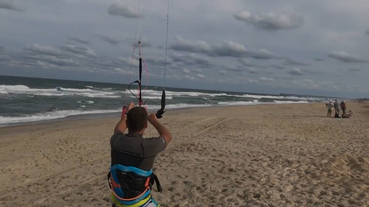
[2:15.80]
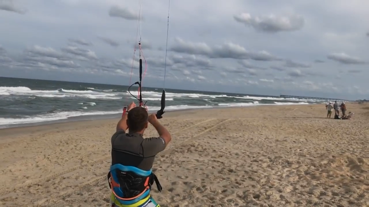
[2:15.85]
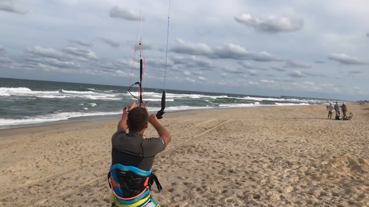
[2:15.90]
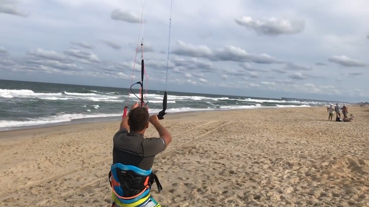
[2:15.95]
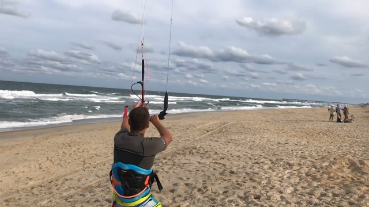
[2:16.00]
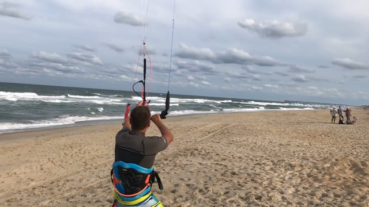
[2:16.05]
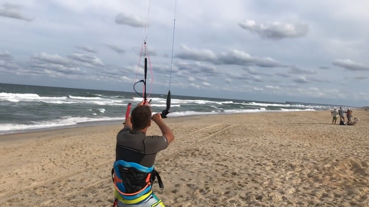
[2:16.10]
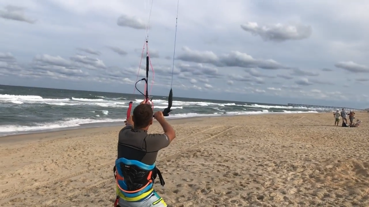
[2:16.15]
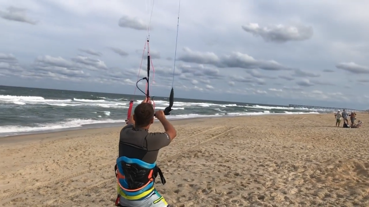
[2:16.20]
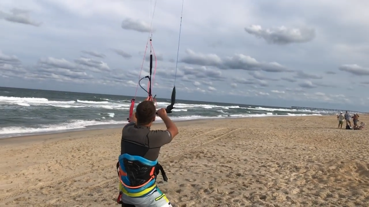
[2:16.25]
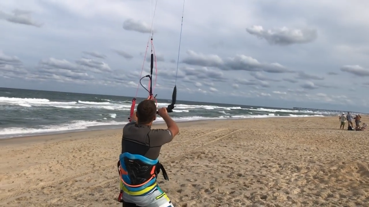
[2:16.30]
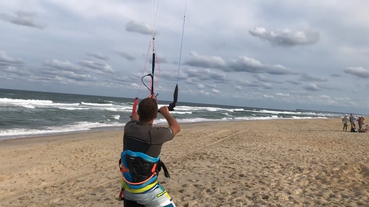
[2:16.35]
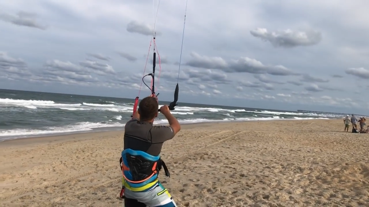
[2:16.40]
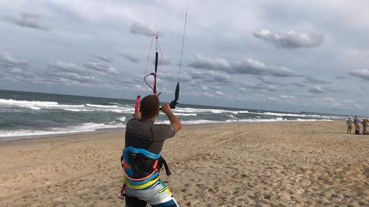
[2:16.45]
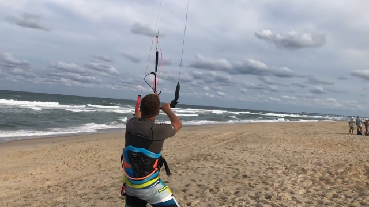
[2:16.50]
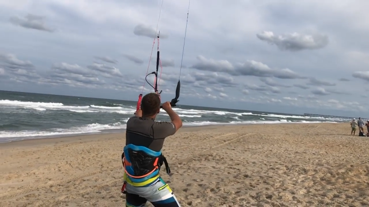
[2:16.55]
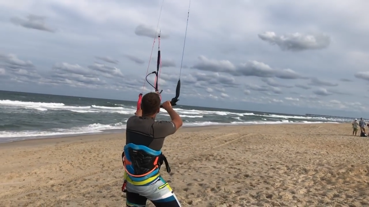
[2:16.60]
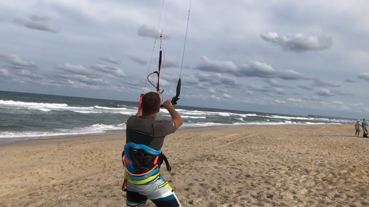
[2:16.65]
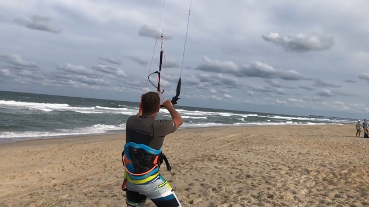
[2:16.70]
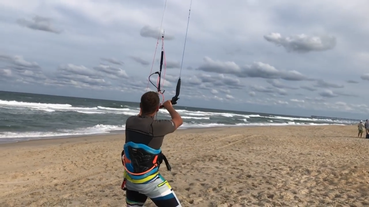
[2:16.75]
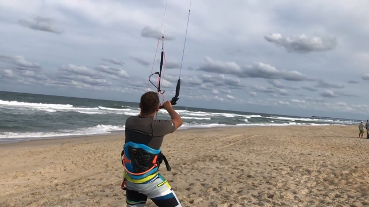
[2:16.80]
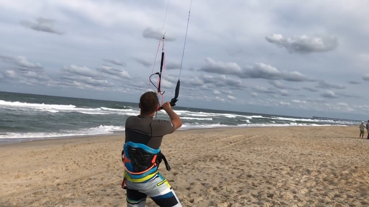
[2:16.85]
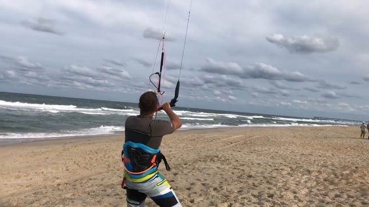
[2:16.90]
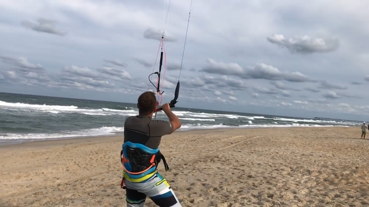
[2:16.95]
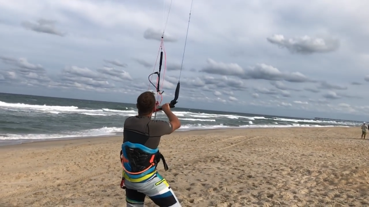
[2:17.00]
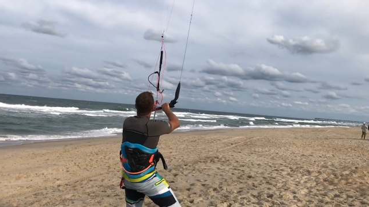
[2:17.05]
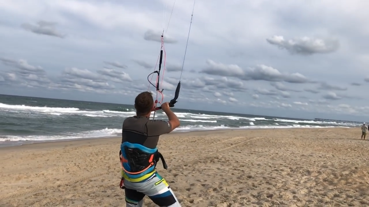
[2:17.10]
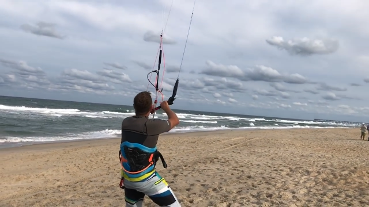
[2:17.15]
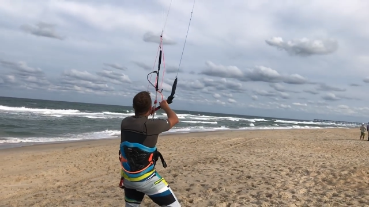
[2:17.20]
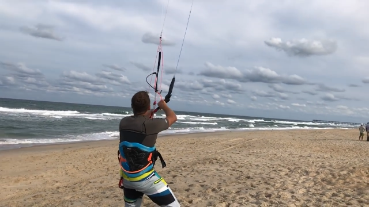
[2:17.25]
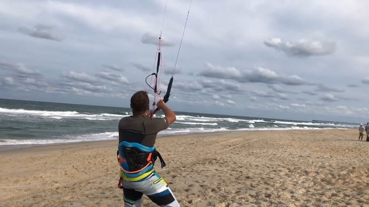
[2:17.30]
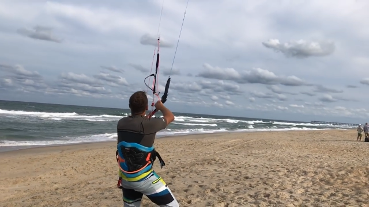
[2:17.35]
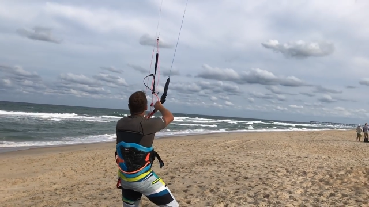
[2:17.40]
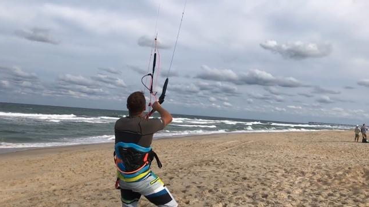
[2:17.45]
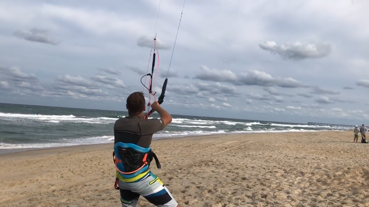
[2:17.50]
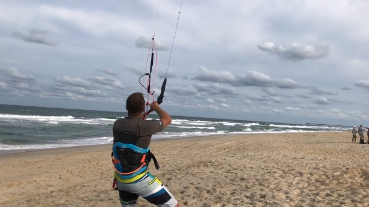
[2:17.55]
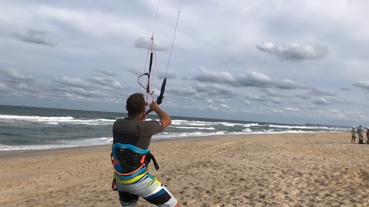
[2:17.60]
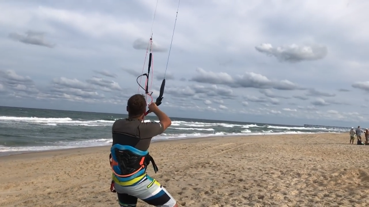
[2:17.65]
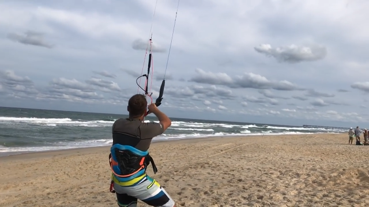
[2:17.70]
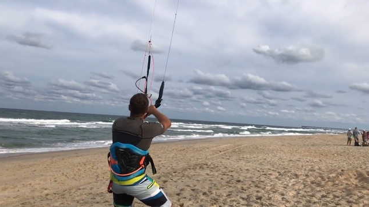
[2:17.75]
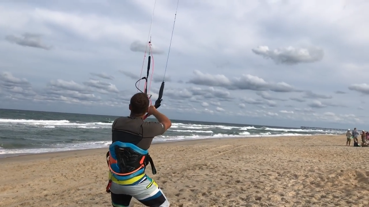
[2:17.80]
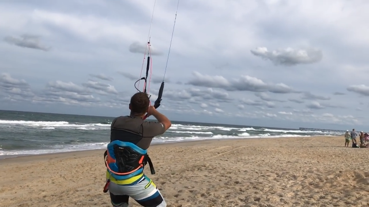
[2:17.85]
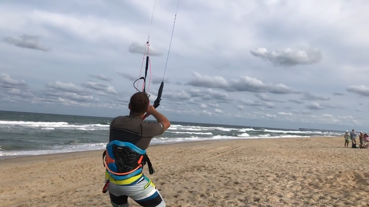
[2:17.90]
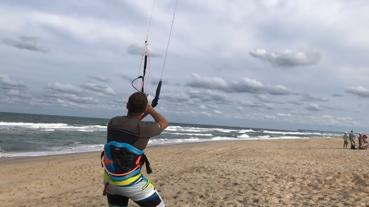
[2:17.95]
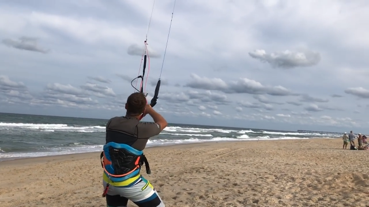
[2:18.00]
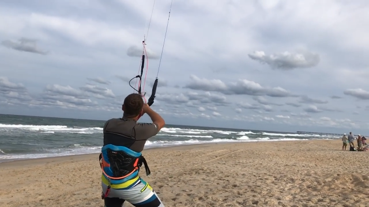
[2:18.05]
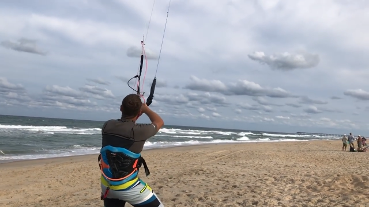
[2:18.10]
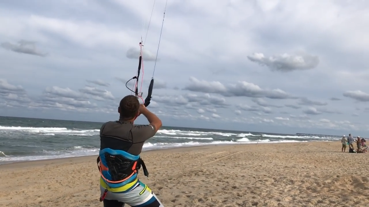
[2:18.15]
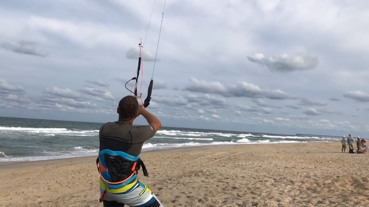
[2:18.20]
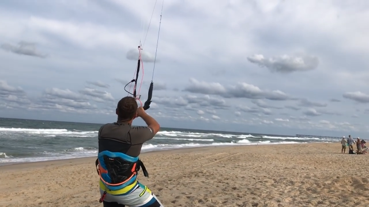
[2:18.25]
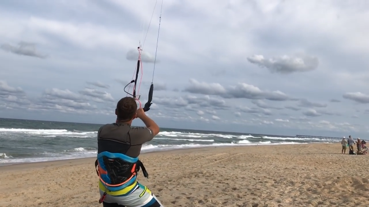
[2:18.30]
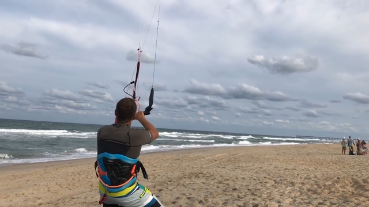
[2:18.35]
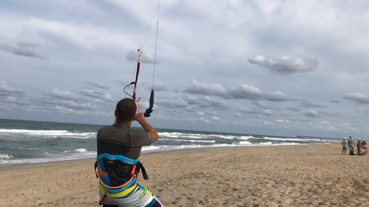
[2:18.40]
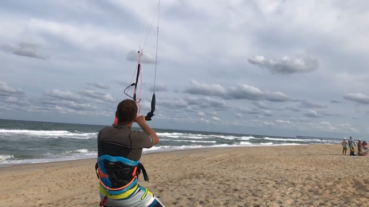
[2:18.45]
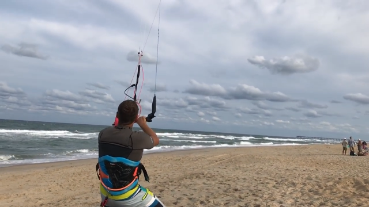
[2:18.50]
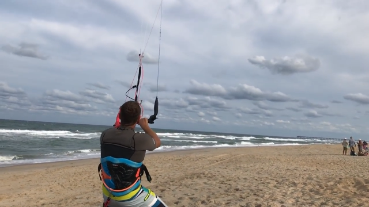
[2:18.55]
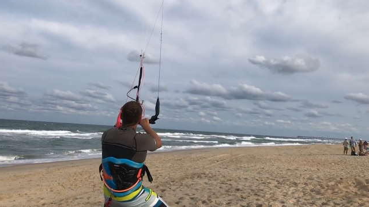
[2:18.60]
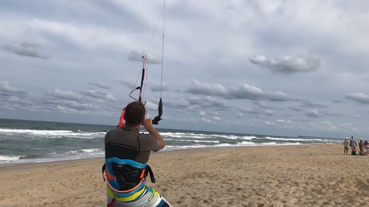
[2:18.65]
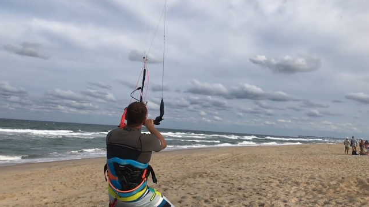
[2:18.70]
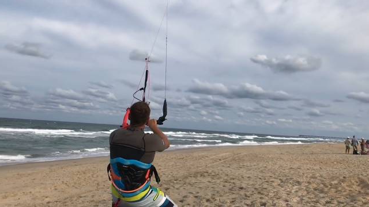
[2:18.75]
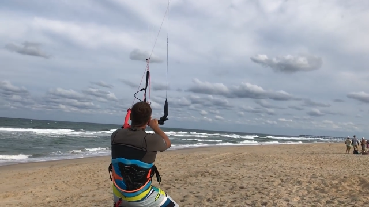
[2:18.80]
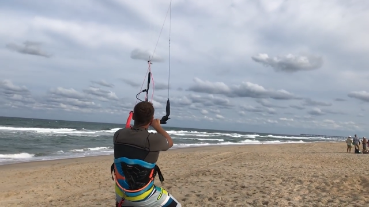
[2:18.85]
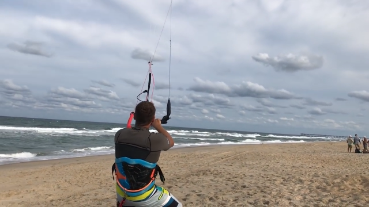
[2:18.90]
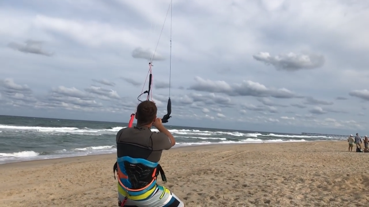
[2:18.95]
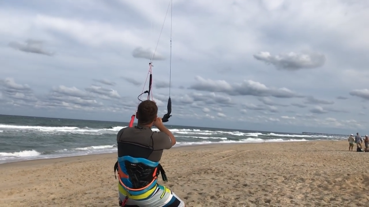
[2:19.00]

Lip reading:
(no speaker visible)